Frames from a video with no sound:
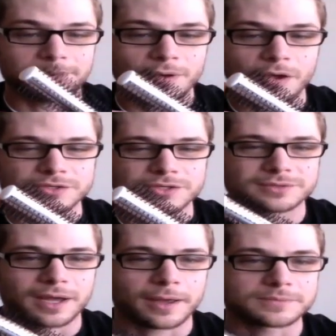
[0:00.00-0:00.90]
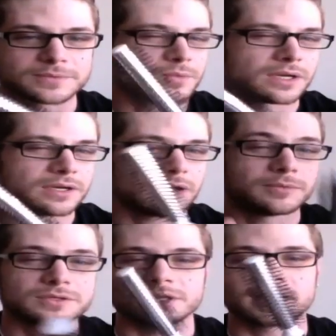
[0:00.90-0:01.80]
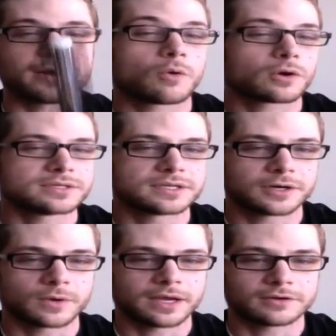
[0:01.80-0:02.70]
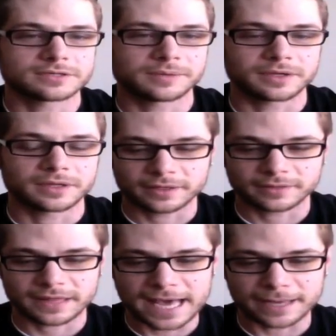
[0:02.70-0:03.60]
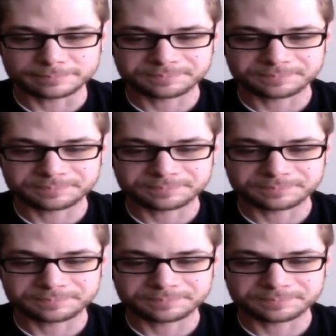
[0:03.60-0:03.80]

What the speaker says: Also times when I'm using like a horsehair wig or something like that.